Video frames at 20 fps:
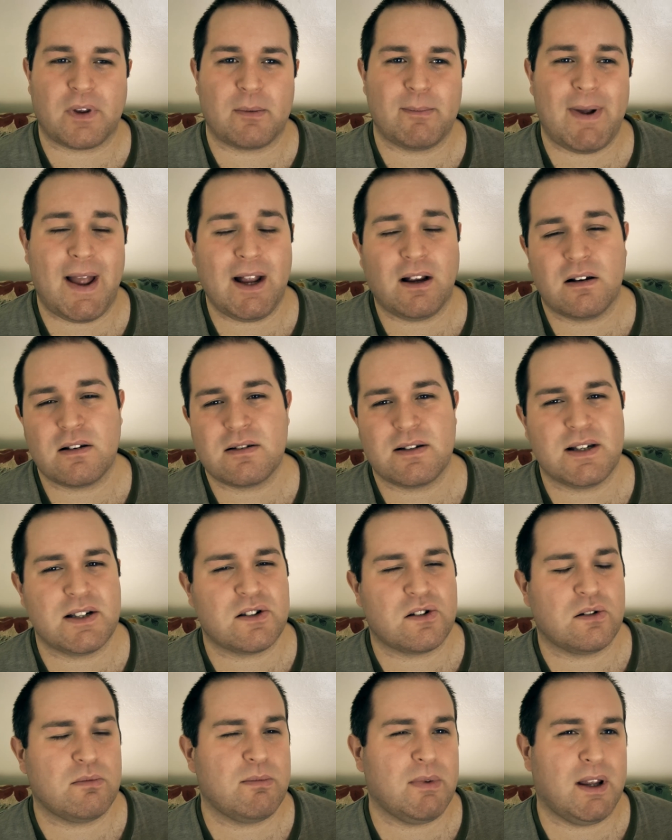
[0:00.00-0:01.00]
my ghost
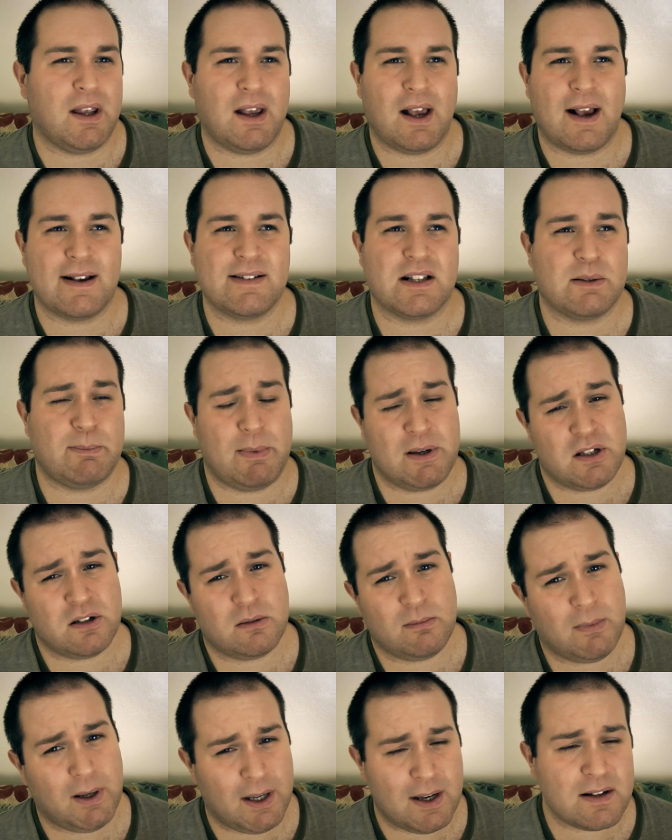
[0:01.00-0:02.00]
sister and me has a
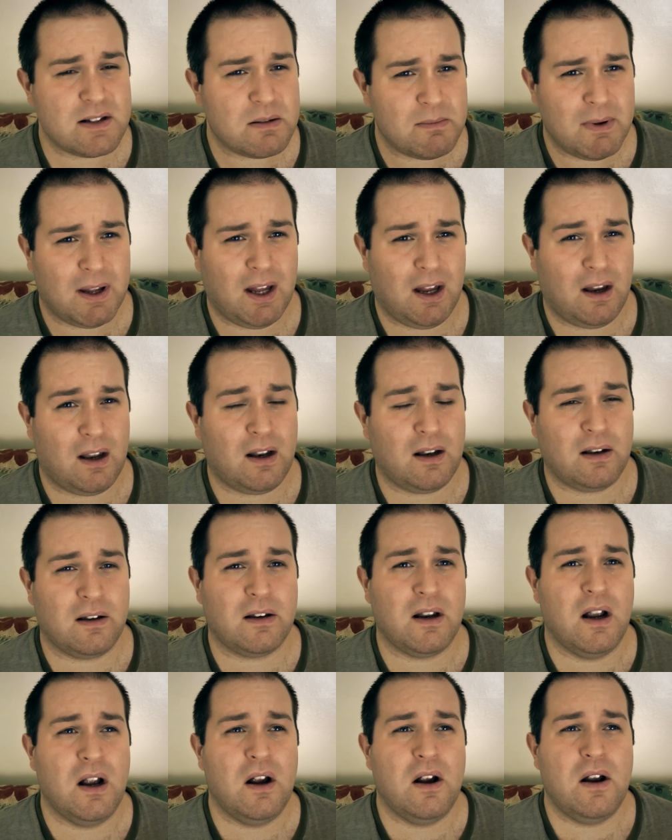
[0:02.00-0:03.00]
special meaning to me, and
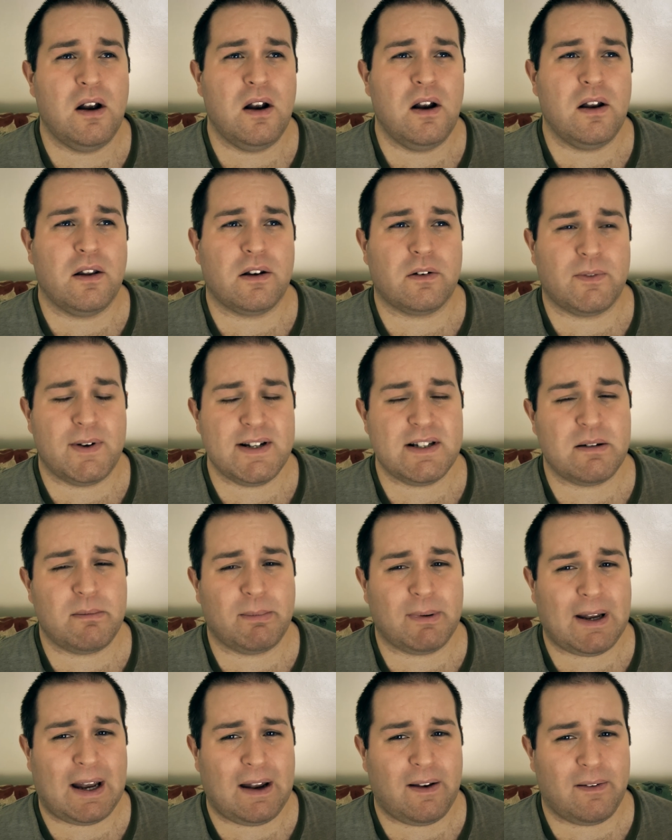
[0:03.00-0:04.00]
the reason
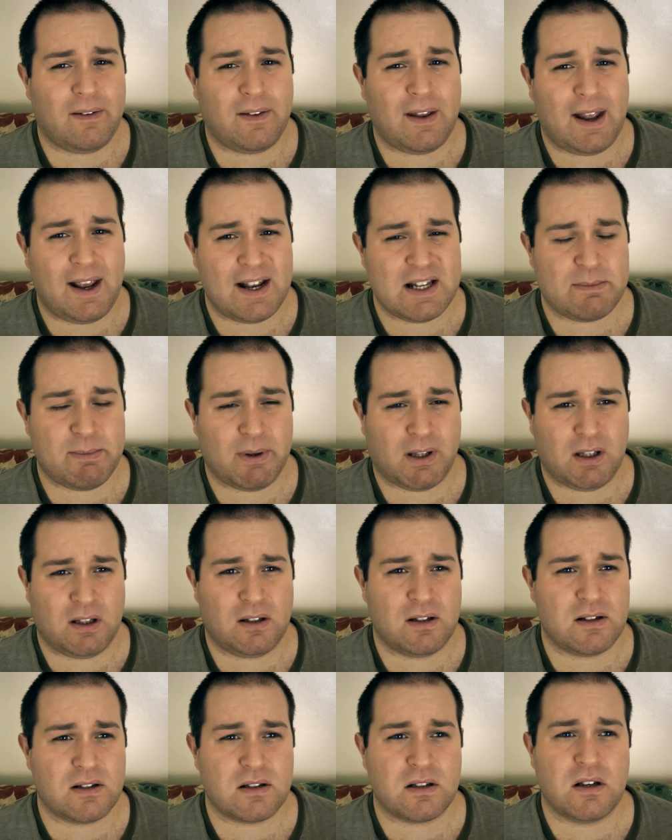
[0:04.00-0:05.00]
behind that is
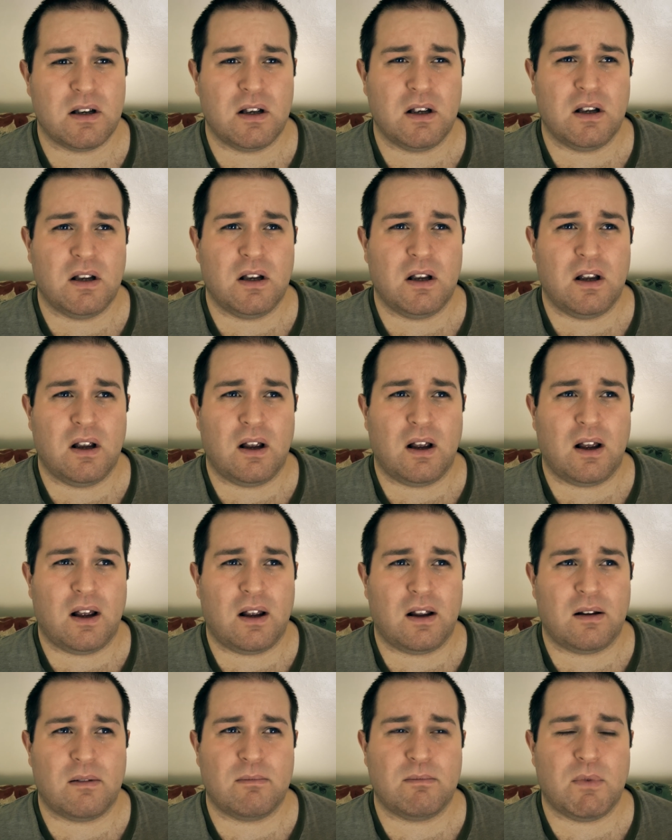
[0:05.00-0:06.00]
because
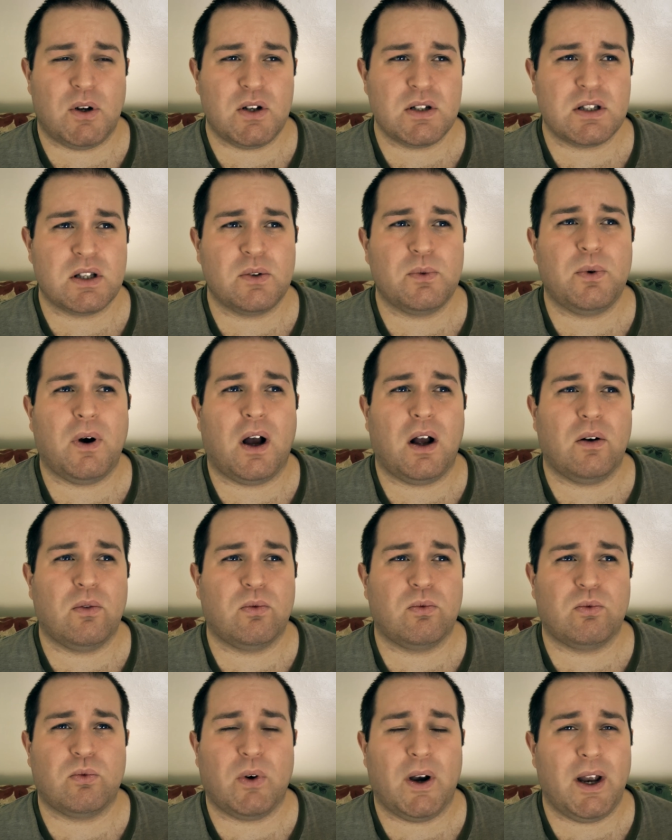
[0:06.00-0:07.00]
most of what
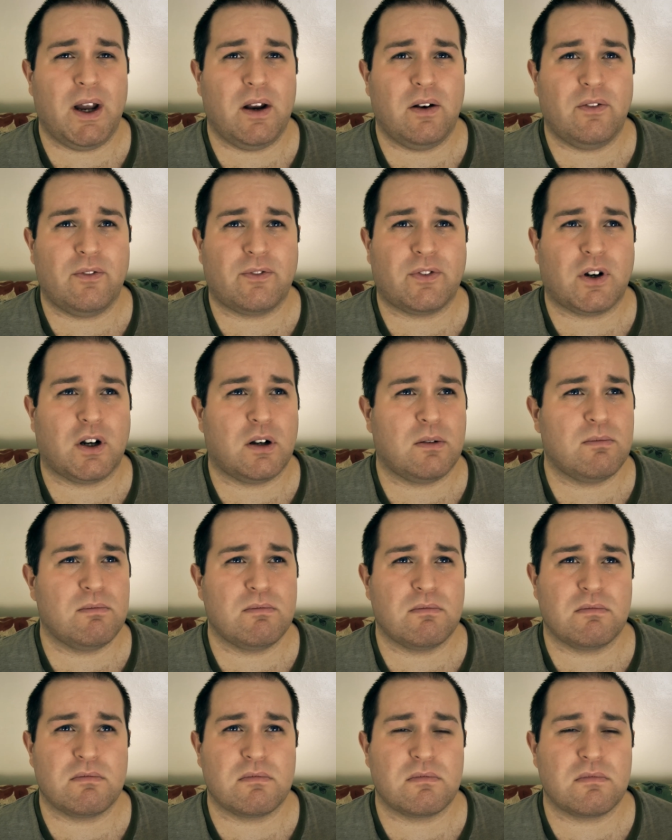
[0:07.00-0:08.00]
I've written
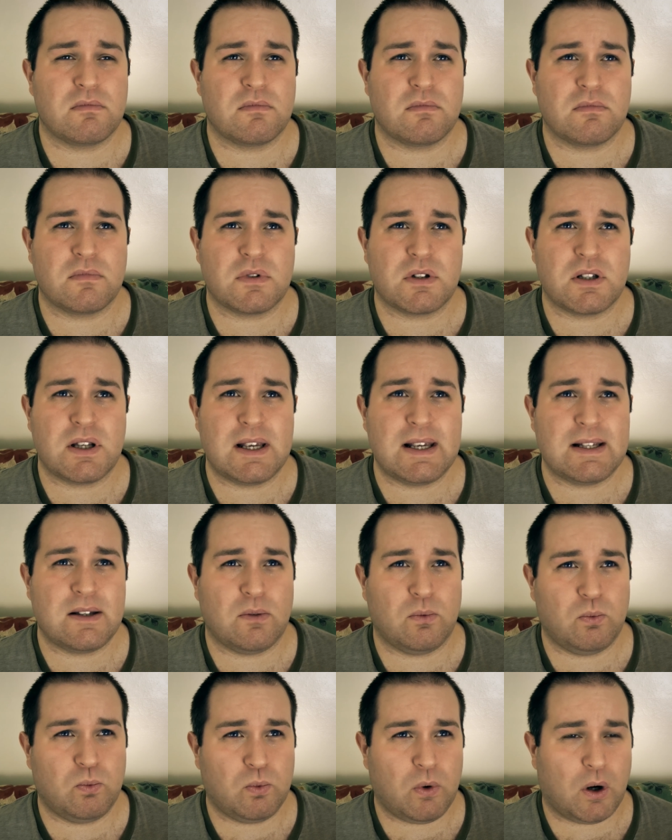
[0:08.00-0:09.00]
from
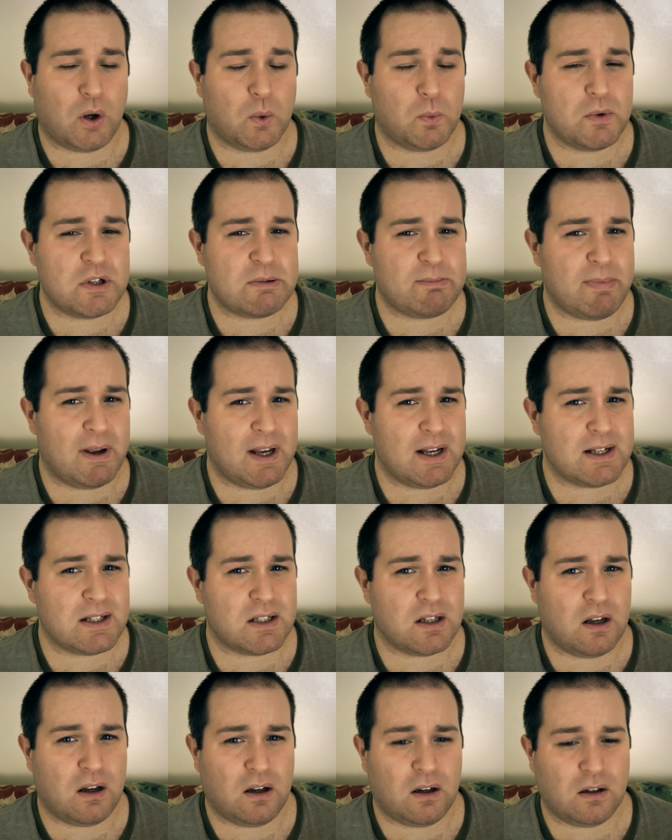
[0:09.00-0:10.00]
season one was
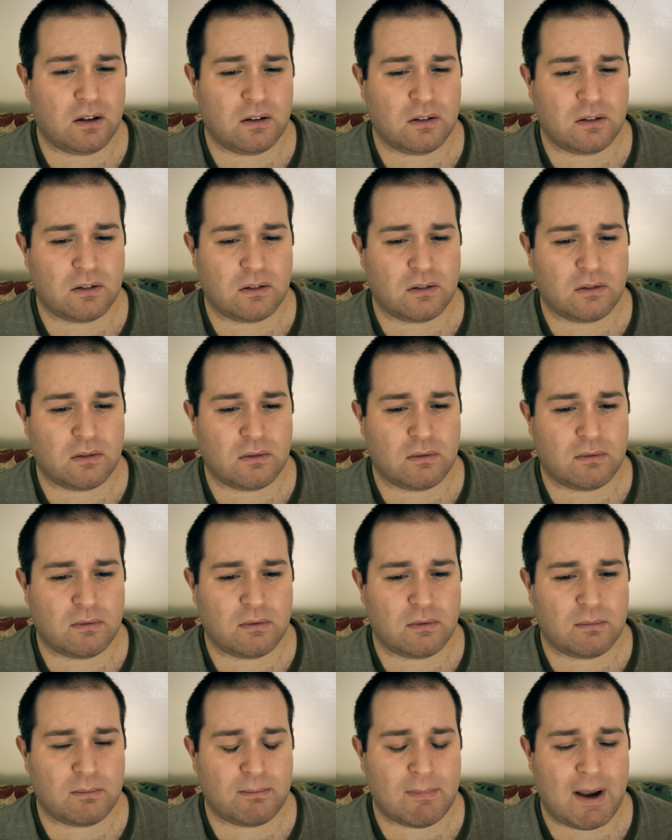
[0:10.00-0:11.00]
based on
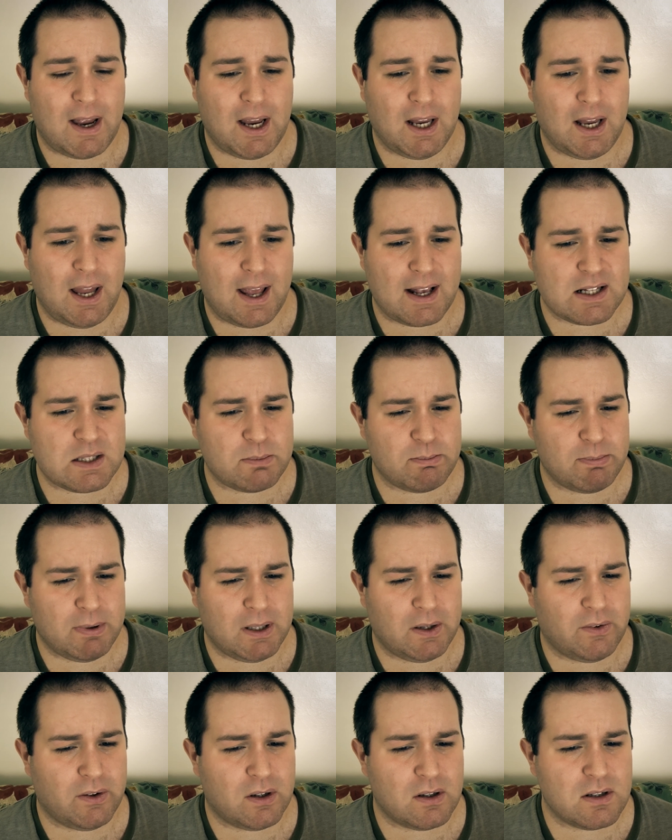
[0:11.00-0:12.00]
my
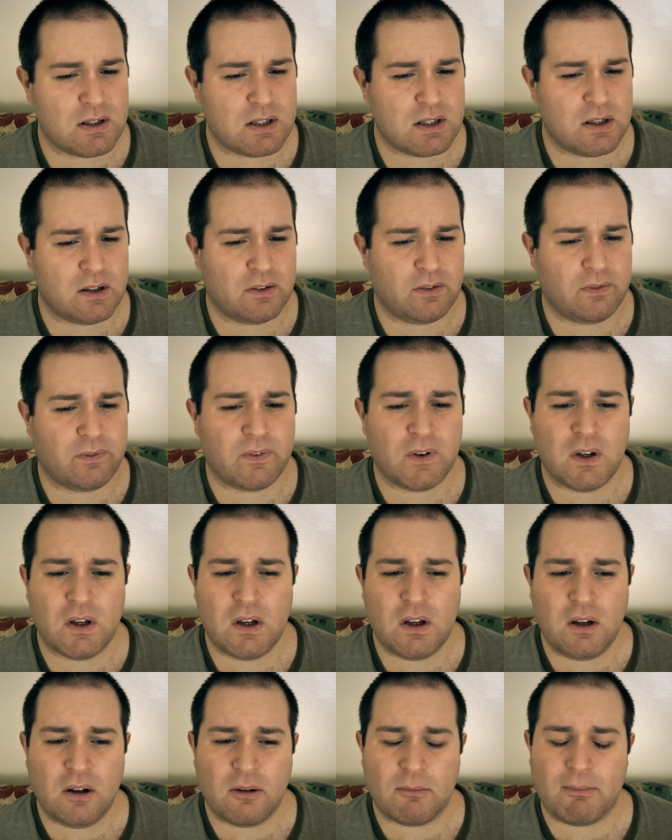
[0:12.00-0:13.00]
experience of
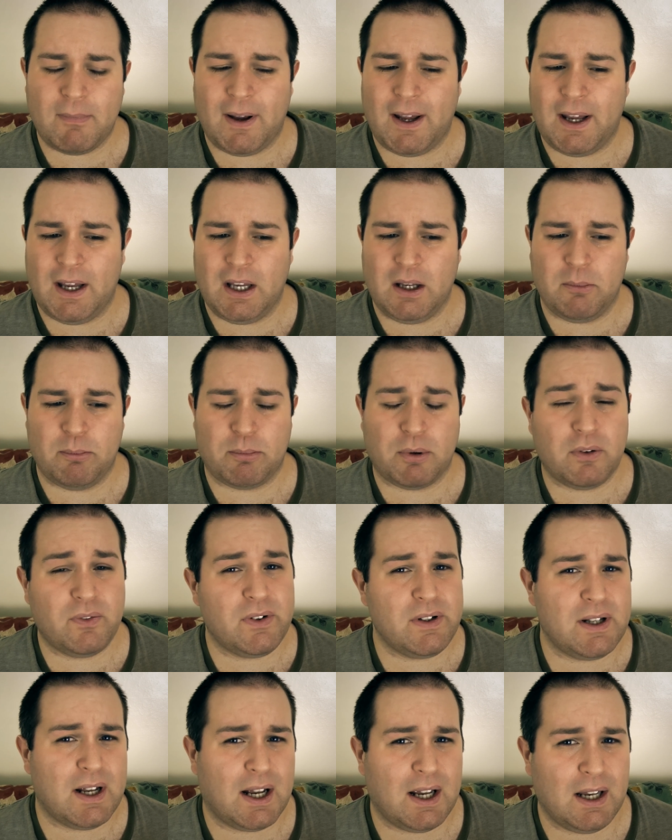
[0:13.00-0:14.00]
my
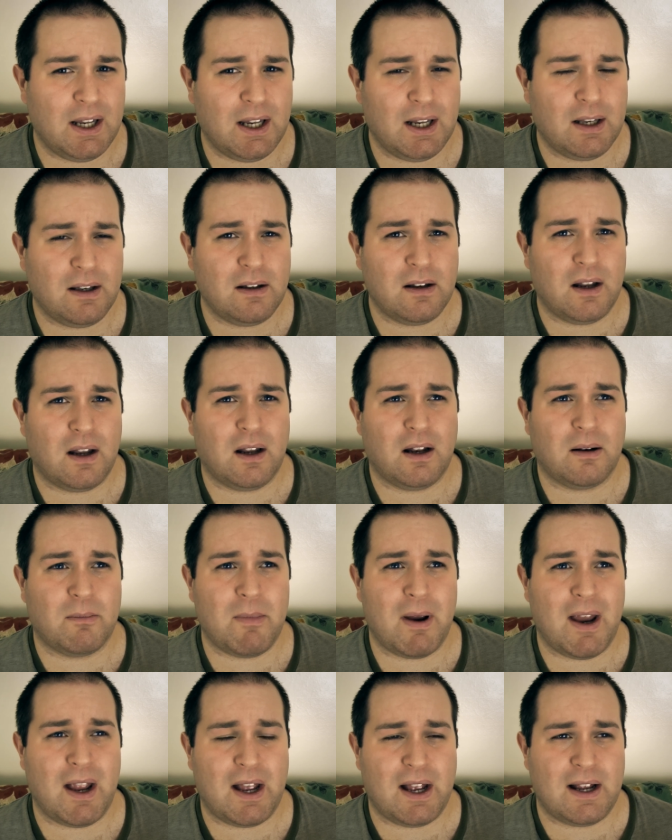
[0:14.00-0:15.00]
brother dying and
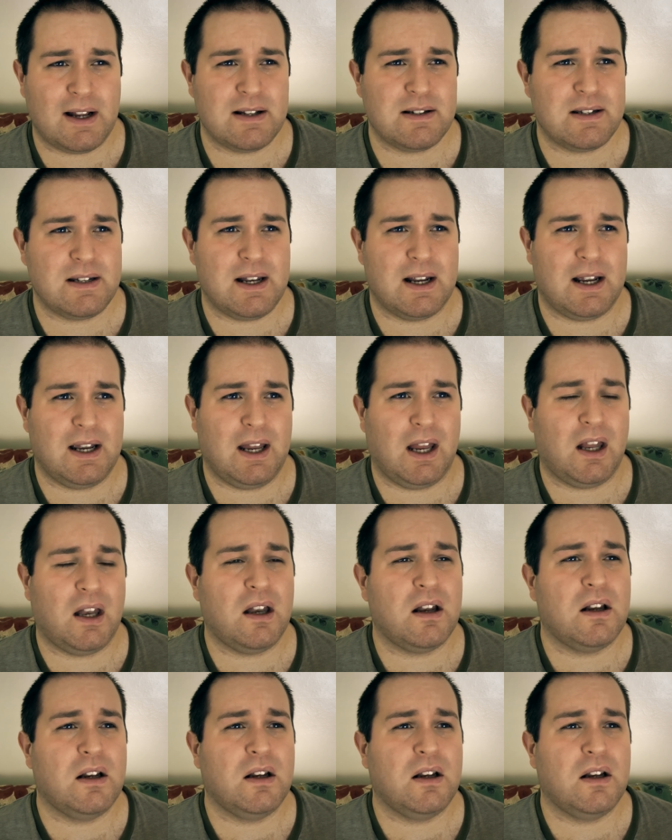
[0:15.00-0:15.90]
my auntie dying,